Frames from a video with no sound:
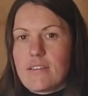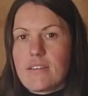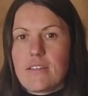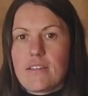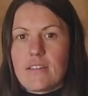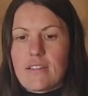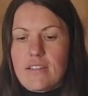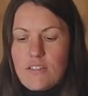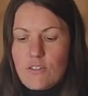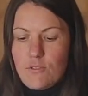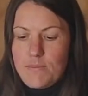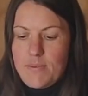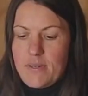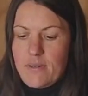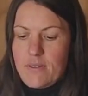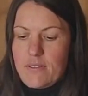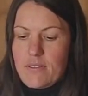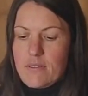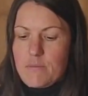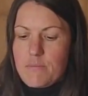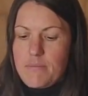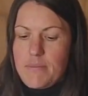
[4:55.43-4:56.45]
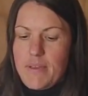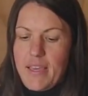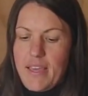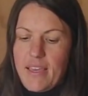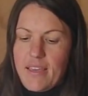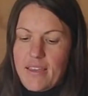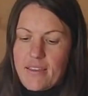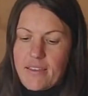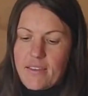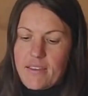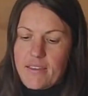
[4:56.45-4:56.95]
a little bit on the
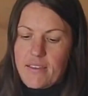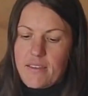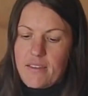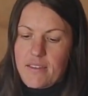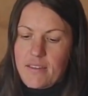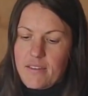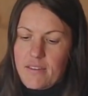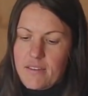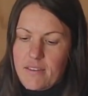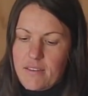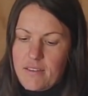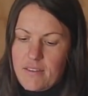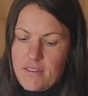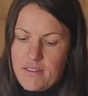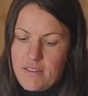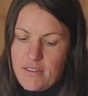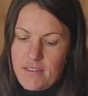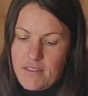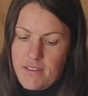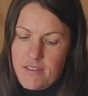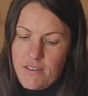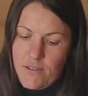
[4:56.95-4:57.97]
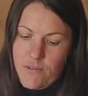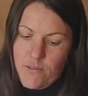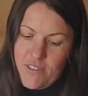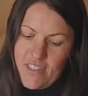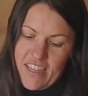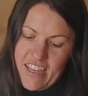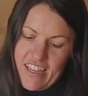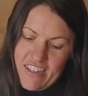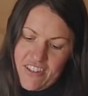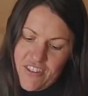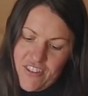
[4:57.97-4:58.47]
back,
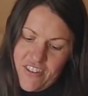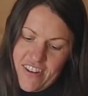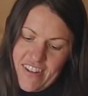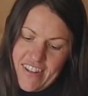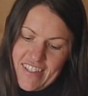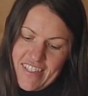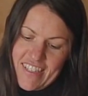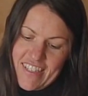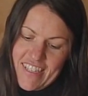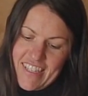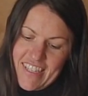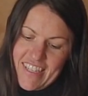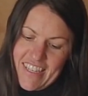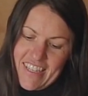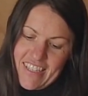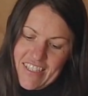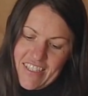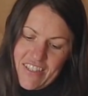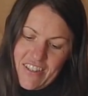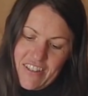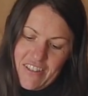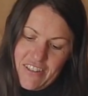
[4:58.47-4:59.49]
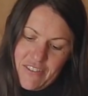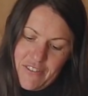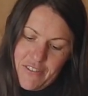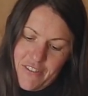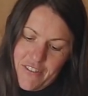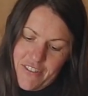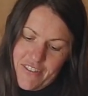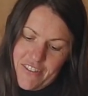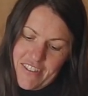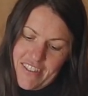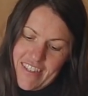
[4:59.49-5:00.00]
without trying to get glue
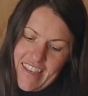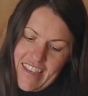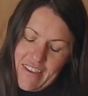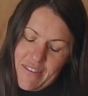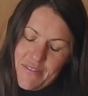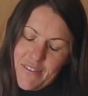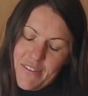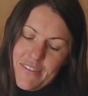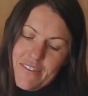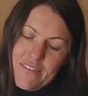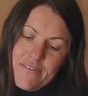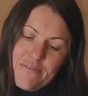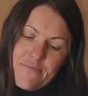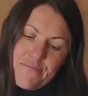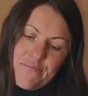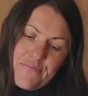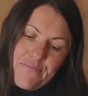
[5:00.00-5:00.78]
on the table.